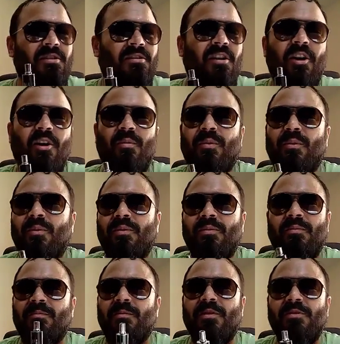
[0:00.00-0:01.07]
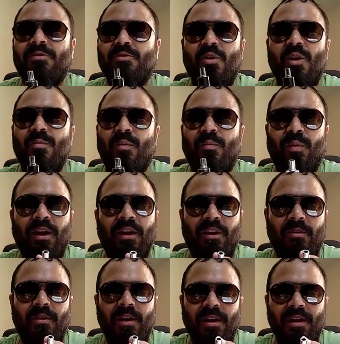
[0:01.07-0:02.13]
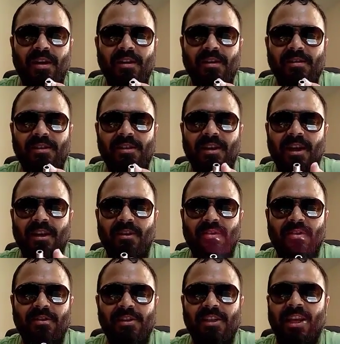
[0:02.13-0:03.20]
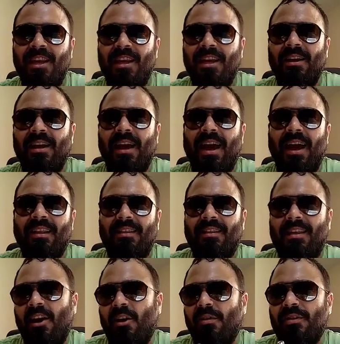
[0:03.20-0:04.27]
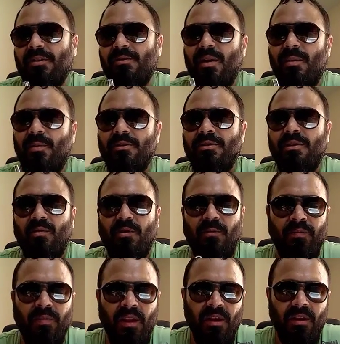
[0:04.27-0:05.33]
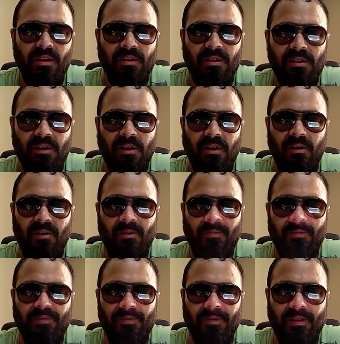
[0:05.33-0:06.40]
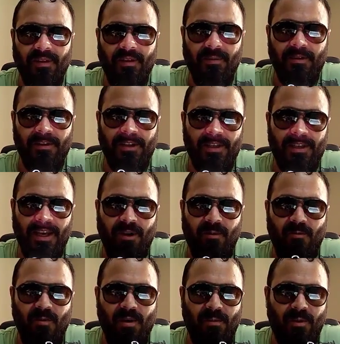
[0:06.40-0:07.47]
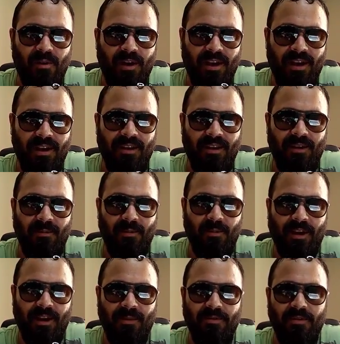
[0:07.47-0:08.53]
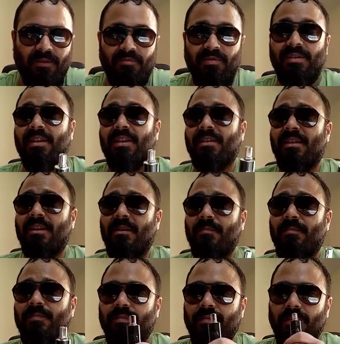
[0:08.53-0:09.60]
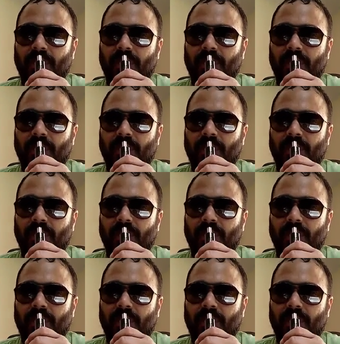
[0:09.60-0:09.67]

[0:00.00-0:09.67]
desirable and enjoyable by you, so that you can just hit it at the healthiest way possible. So I'm just going to take one more hit and bring it up to 360.